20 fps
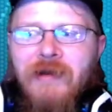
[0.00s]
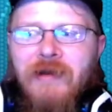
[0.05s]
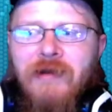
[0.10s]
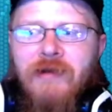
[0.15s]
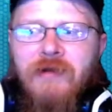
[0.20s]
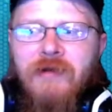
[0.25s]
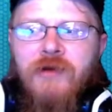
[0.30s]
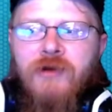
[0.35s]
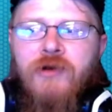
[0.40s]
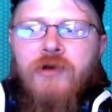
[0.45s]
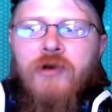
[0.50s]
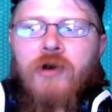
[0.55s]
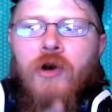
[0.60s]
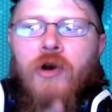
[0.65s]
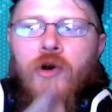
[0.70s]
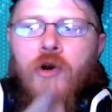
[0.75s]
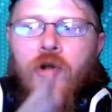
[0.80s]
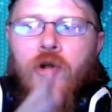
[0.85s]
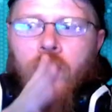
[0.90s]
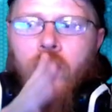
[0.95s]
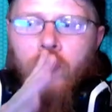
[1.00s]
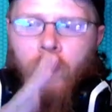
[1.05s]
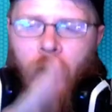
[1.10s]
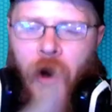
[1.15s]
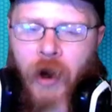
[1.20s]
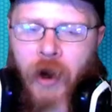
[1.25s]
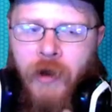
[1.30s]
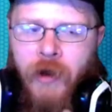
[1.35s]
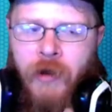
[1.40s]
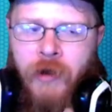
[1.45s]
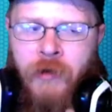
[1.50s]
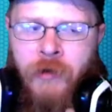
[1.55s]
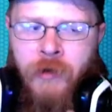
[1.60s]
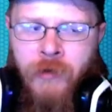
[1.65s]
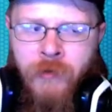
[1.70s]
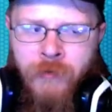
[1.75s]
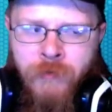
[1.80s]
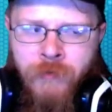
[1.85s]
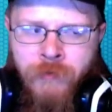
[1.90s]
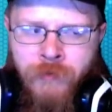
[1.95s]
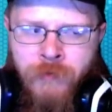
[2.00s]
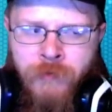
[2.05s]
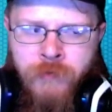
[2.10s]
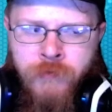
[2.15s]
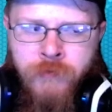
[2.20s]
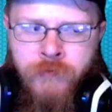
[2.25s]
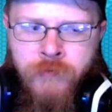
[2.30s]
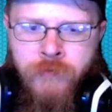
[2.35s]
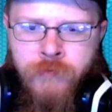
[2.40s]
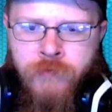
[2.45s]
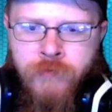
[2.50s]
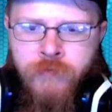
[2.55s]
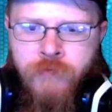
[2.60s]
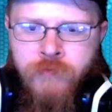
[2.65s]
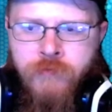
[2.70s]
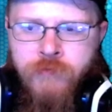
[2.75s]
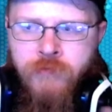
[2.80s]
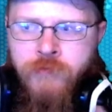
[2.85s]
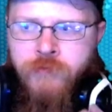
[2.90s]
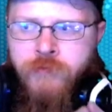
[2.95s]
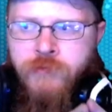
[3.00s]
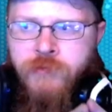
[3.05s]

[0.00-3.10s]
Nothing is said.